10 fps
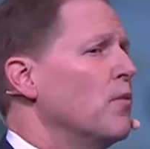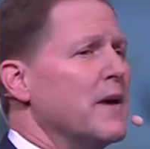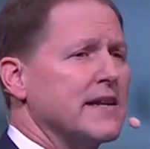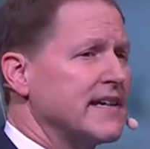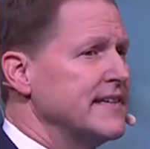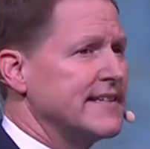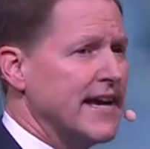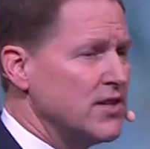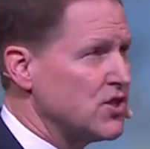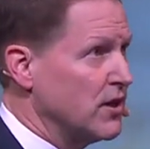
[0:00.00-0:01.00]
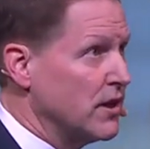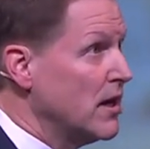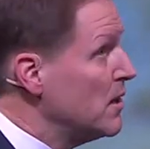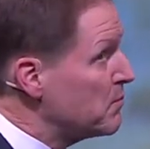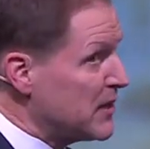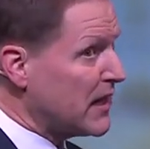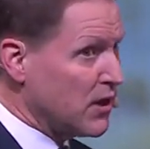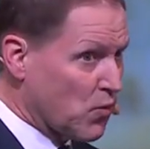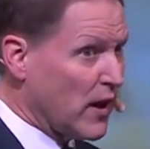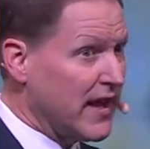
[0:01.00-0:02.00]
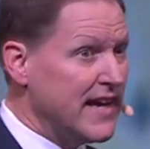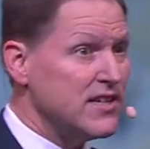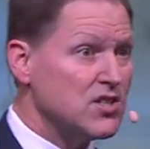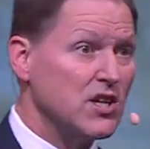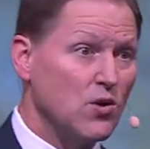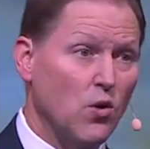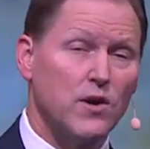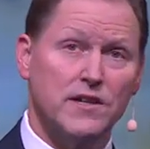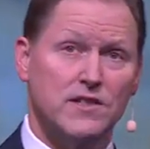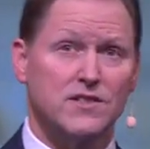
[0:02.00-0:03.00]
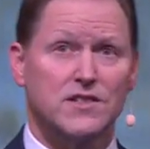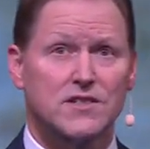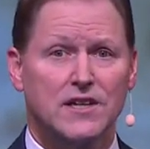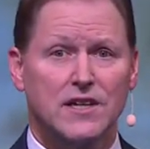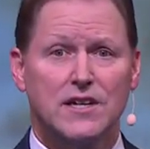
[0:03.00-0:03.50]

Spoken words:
foment contention, particularly related to the ordinances,